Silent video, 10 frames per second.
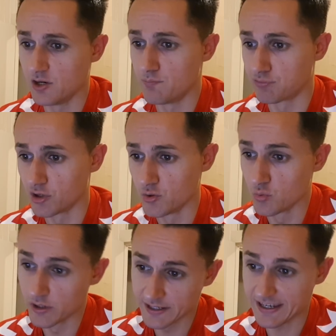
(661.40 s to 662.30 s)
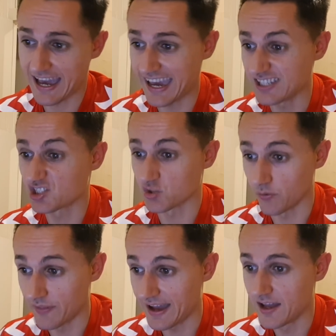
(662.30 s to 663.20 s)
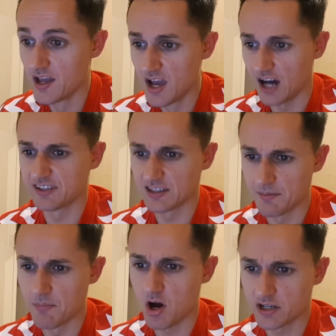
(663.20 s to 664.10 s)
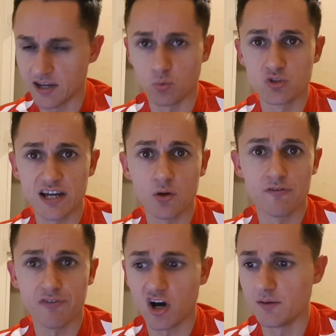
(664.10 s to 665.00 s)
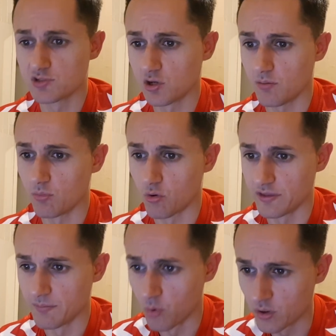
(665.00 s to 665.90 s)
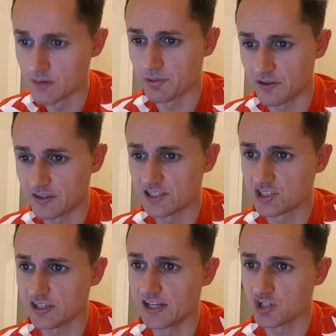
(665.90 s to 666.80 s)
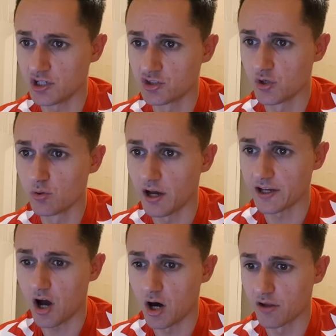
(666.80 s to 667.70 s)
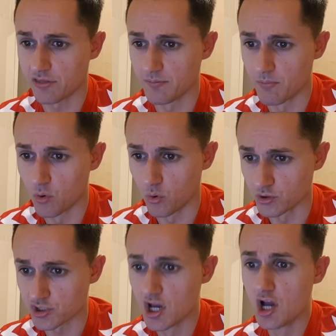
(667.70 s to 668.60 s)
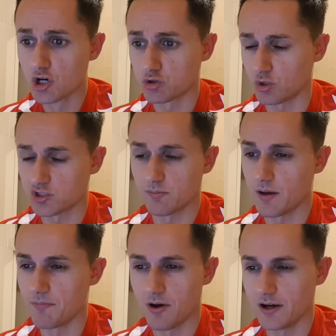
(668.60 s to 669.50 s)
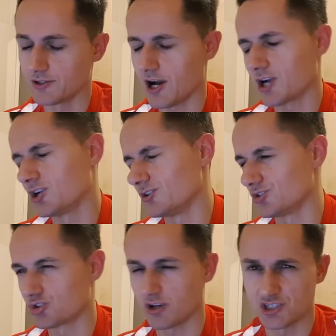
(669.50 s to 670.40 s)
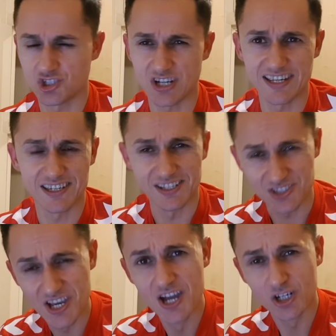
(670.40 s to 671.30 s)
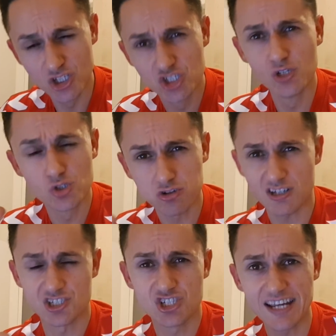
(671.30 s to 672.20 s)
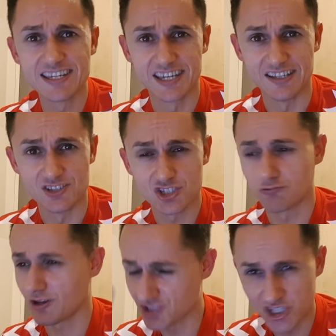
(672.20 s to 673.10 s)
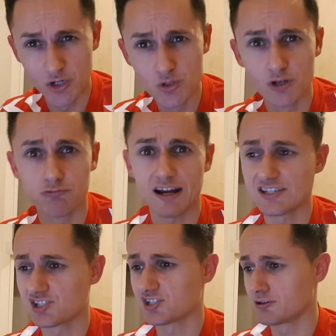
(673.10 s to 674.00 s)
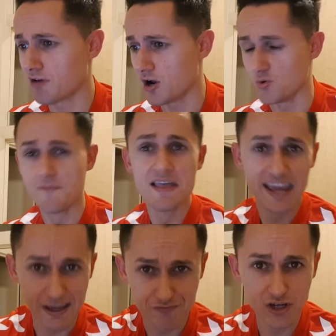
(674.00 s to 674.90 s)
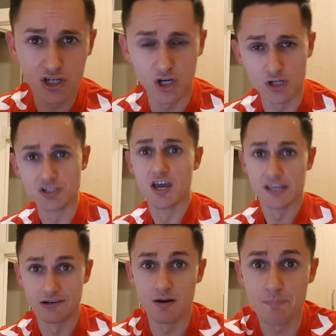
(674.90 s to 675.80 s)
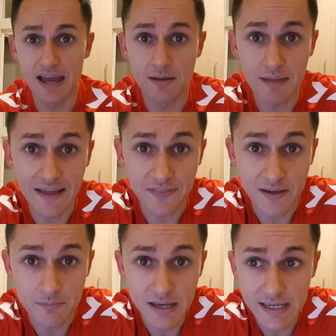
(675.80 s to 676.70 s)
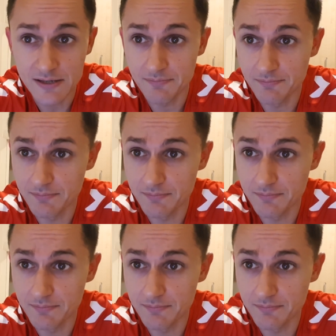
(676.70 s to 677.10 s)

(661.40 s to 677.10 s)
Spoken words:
LeBru, well, you can get eights on that. I think the market will tell the vibes a lot more in the morning, but at this stage, I do like Arthur Moore's Crossed My Mind. I couldn't trust Jenkins. Could you trust Jenkins to run 2 good races in a row? If you could, you're a better man than me.